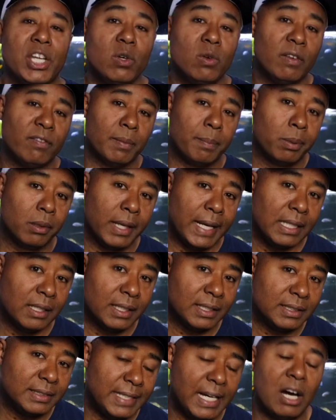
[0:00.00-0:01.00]
do have a
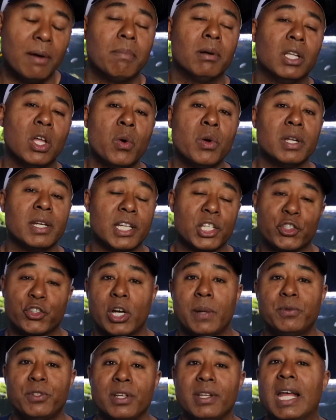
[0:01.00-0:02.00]
playlist down below in the
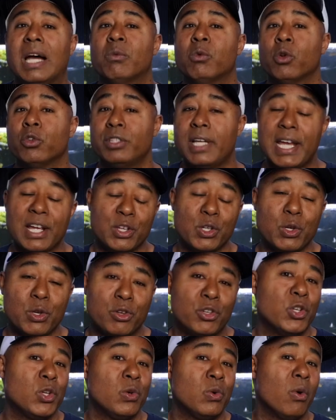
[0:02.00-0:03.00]
description that will take you
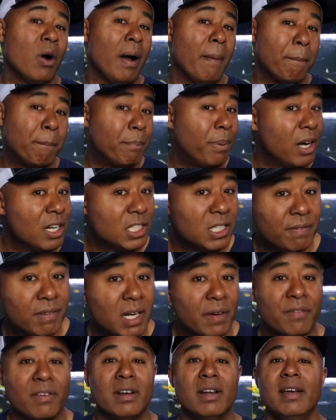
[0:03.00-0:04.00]
to a bunch of
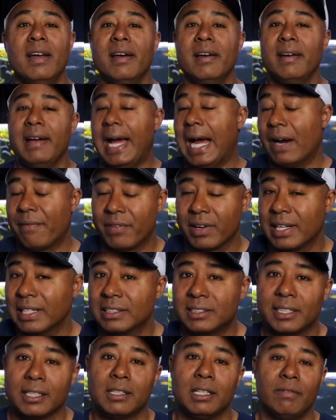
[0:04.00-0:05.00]
different
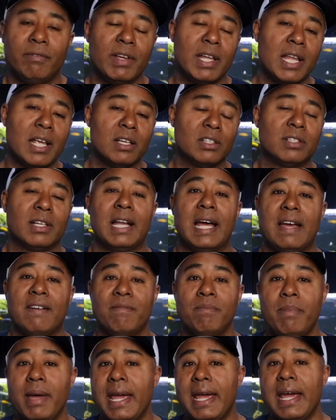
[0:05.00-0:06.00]
African cichlid videos that
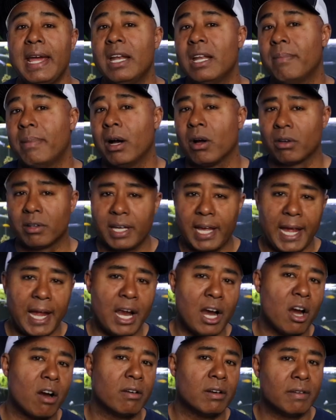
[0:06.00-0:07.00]
I've made about
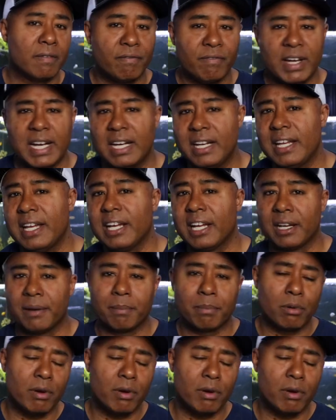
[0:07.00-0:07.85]
care and feeding and